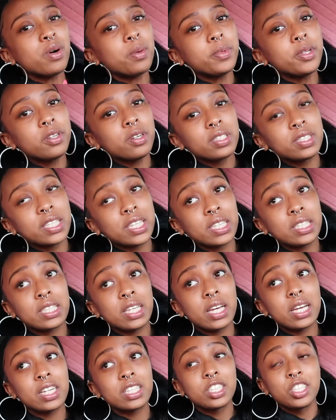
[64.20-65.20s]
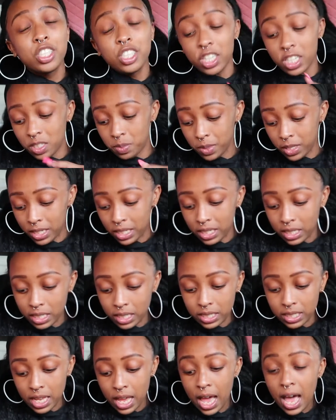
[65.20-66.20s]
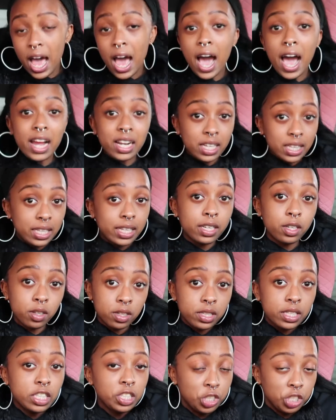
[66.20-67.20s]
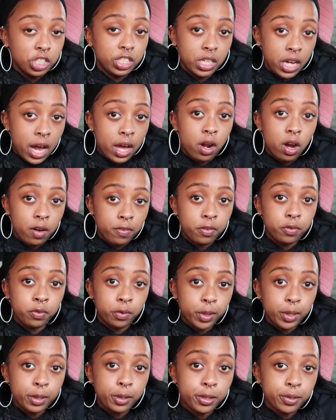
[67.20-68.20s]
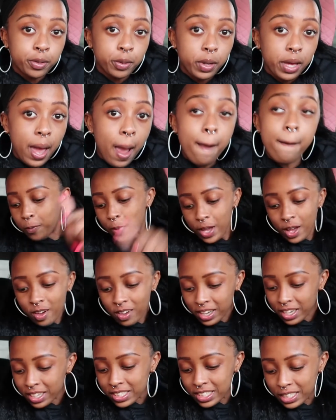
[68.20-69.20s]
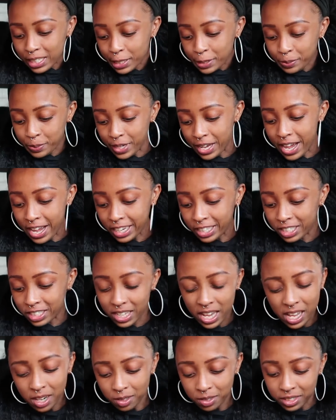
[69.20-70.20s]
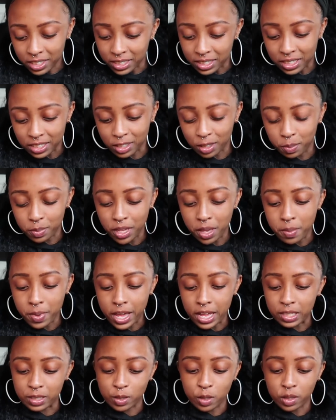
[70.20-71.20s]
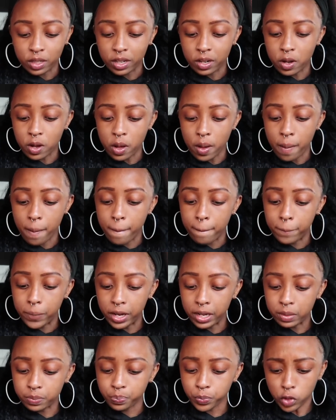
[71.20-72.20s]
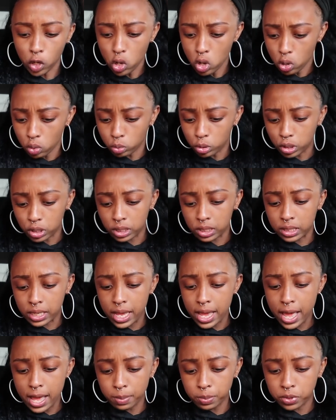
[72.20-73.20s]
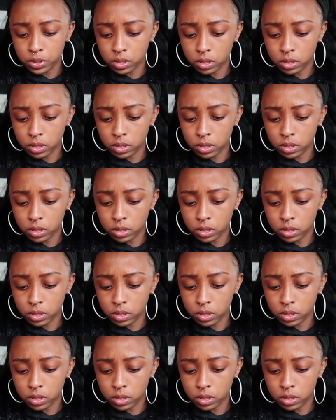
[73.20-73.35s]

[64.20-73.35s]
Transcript: won't be doing TikToks just because I literally just got off of work. Okay, we're gonna get to this reaction. I don't think this is gonna be a bad song at all, but oh snap,